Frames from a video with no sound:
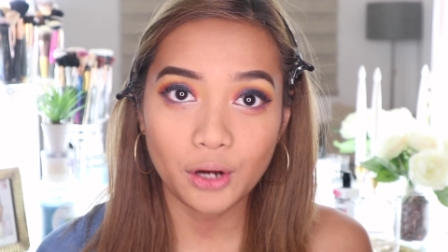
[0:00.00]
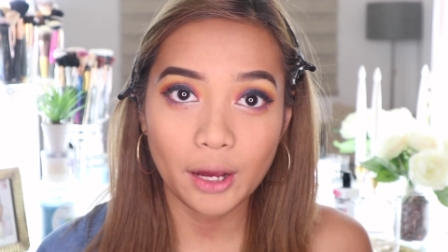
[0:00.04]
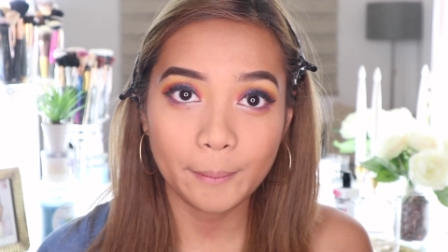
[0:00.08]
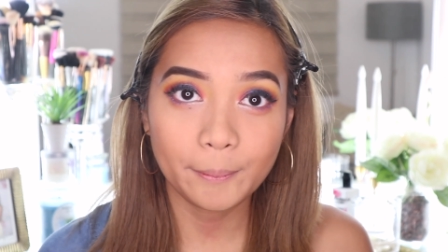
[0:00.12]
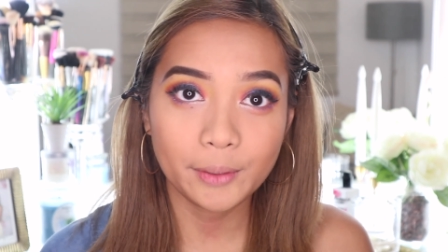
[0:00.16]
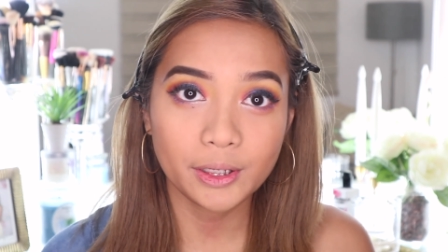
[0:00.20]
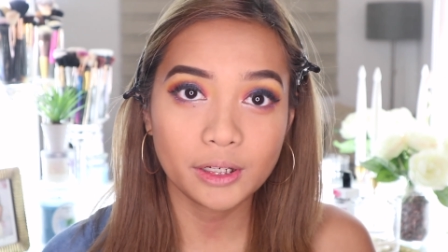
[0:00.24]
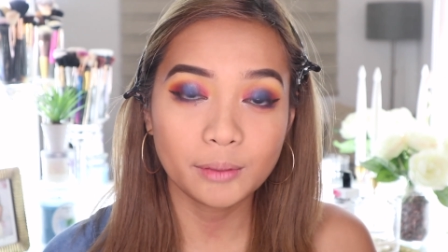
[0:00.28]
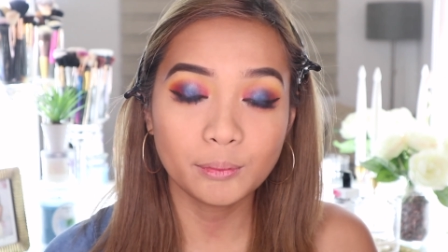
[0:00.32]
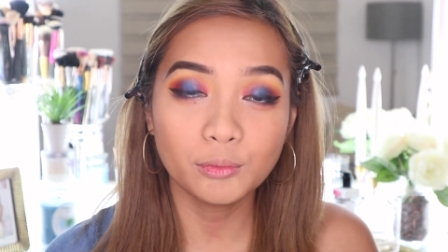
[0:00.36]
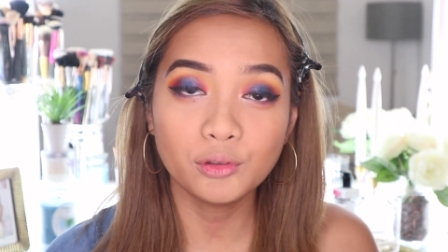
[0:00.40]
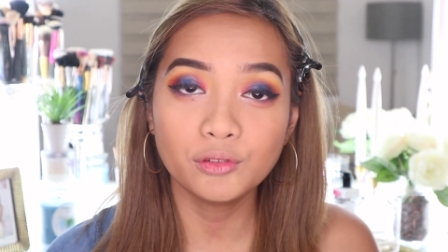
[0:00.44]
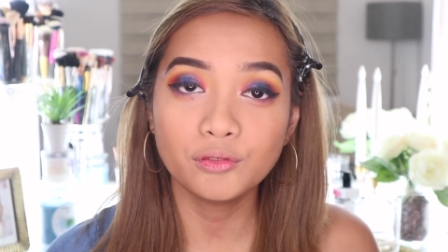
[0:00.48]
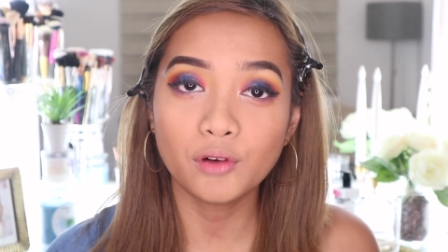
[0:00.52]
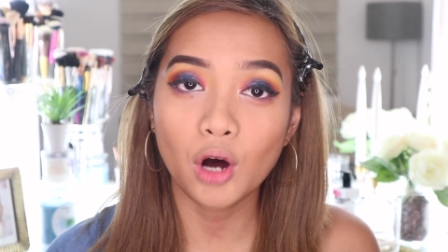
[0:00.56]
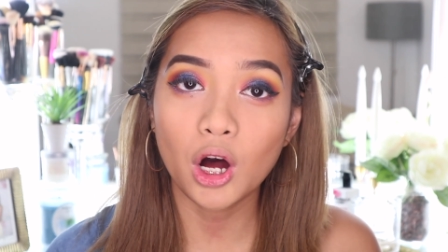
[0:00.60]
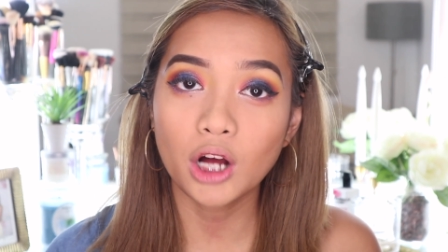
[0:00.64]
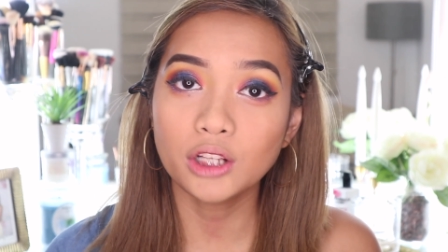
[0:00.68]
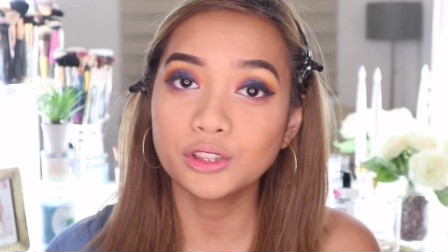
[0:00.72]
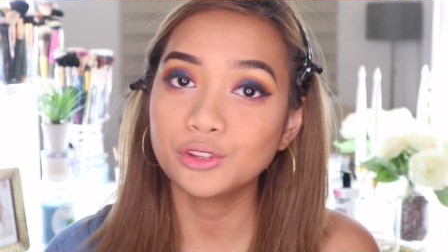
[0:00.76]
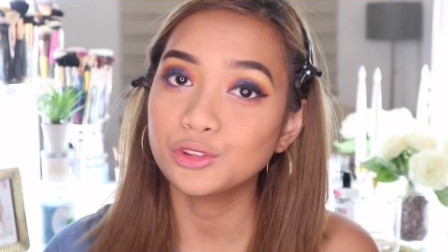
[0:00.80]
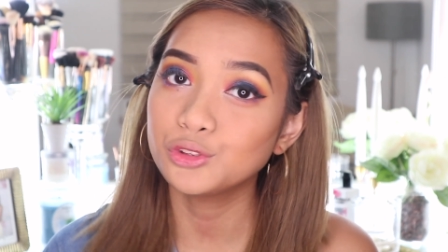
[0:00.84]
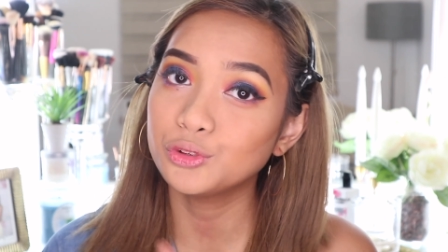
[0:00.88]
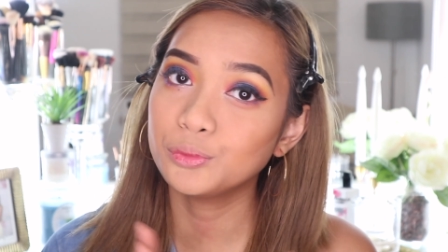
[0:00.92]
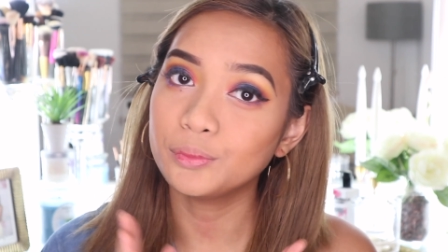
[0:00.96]
I'm gonna move
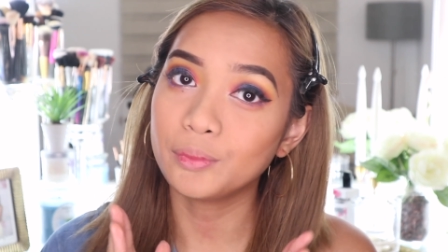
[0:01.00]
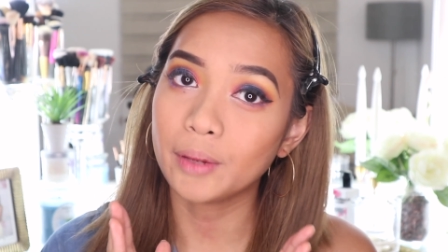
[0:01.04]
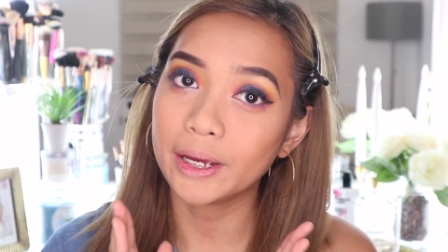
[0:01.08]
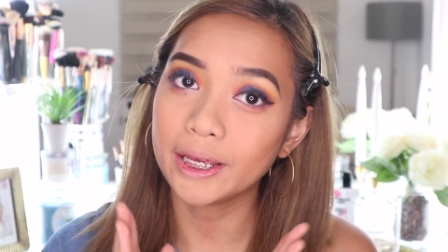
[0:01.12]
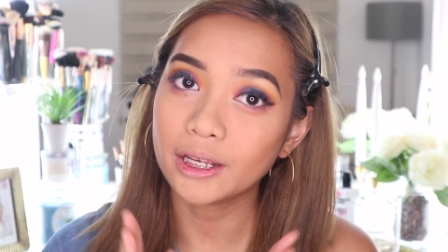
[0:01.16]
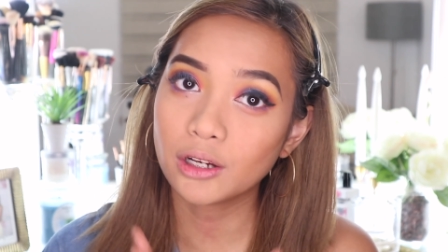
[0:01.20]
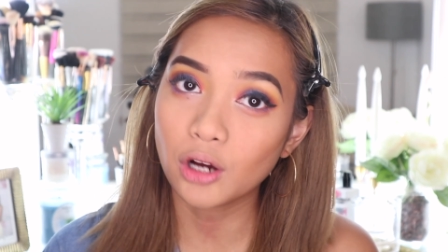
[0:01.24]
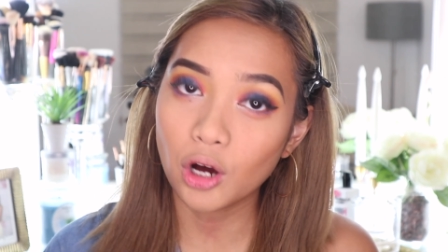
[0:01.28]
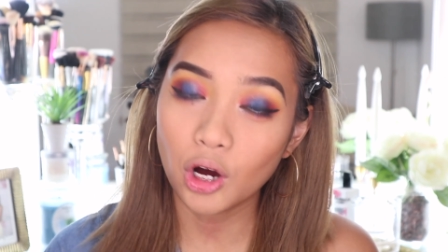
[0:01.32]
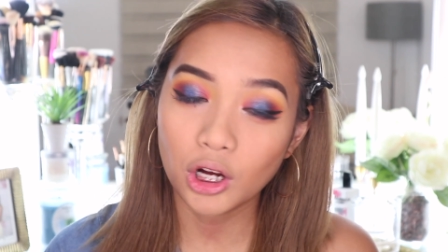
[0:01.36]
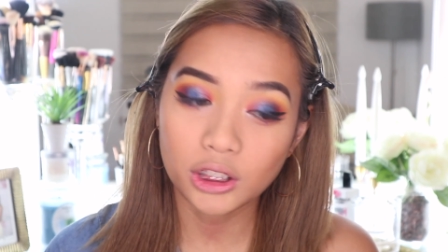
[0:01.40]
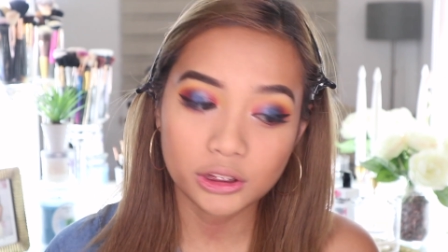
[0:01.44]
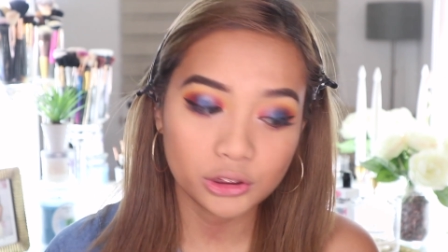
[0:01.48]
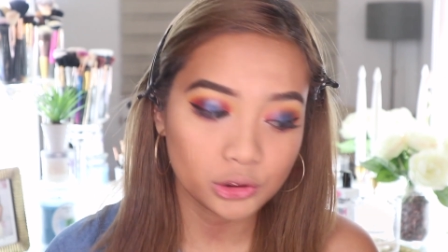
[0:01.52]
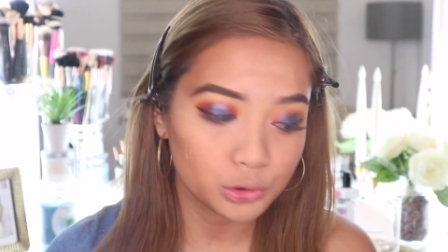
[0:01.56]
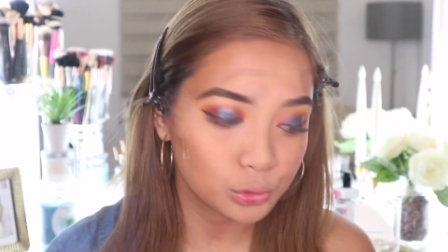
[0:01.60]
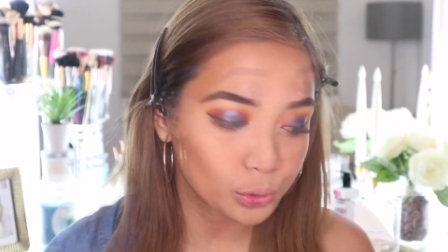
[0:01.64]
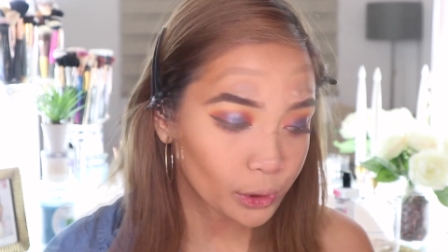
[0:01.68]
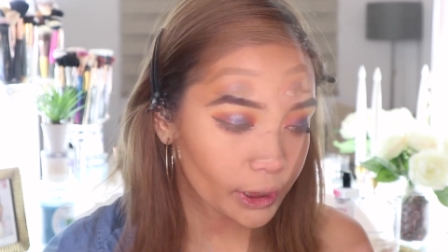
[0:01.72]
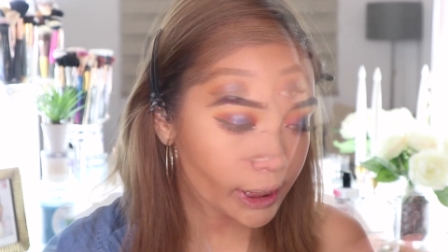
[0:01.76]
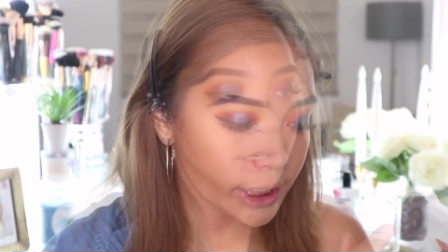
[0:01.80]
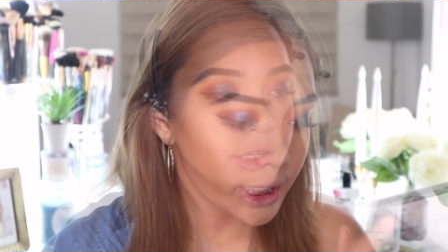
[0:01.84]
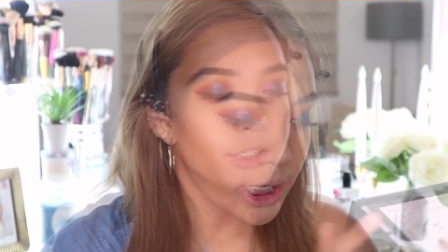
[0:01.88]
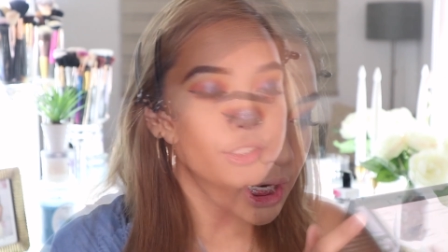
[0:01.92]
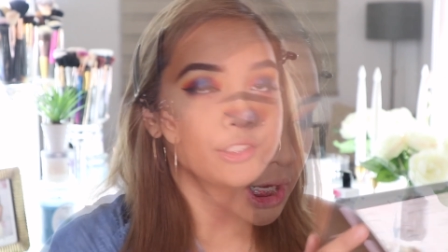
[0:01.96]
on to my
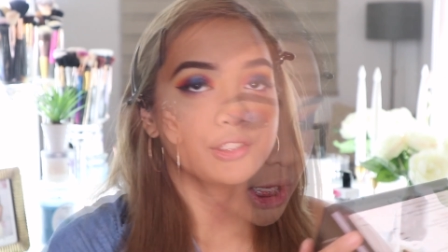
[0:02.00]
contour.